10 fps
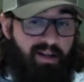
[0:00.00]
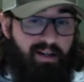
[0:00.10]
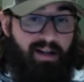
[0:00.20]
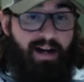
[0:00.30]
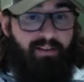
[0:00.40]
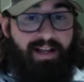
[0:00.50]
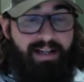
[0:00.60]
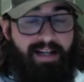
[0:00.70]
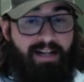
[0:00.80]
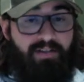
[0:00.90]
Kind of let
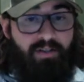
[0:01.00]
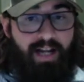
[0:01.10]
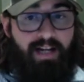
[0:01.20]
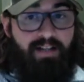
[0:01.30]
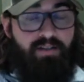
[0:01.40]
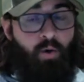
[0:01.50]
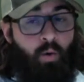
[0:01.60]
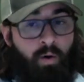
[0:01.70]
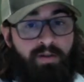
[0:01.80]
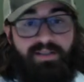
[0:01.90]
nature take its
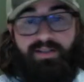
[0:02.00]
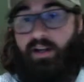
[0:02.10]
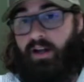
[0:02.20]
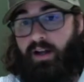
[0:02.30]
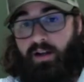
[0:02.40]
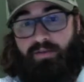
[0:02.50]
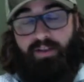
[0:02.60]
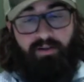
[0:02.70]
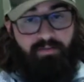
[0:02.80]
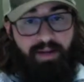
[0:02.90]
course.
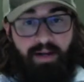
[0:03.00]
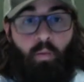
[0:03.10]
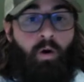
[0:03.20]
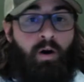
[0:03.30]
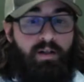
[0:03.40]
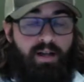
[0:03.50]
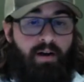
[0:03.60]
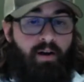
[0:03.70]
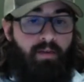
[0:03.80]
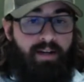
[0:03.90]
There's been work
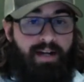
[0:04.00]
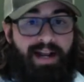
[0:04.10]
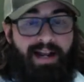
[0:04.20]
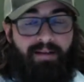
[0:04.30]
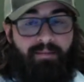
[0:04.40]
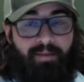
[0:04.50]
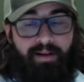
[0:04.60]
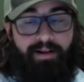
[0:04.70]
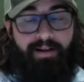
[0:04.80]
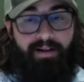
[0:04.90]
done on the dam.
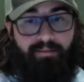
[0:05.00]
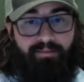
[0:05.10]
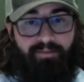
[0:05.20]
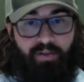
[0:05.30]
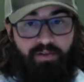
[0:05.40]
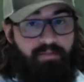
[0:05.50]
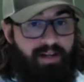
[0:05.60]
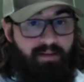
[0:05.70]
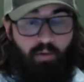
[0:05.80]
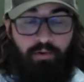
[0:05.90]
Um, there's
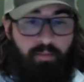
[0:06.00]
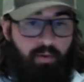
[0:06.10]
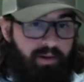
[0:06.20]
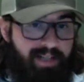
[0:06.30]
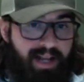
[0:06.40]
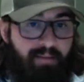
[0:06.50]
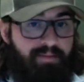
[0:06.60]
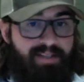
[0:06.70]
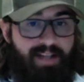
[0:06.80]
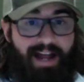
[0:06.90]
been multiple
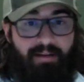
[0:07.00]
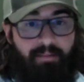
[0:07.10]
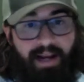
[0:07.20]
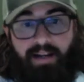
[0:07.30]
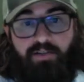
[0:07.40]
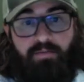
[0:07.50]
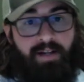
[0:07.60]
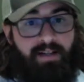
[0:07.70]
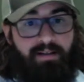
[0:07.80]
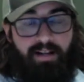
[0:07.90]
attempts at
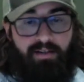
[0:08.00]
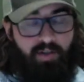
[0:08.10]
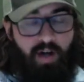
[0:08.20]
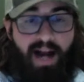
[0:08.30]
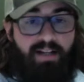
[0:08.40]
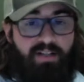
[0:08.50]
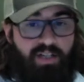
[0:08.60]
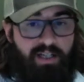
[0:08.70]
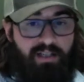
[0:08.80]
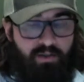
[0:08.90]
management and
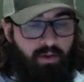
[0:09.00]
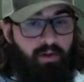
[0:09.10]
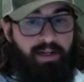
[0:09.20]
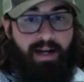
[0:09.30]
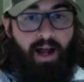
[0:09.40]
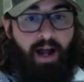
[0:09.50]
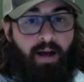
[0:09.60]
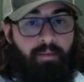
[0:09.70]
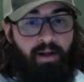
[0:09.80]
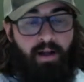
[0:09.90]
strategy to clean it up,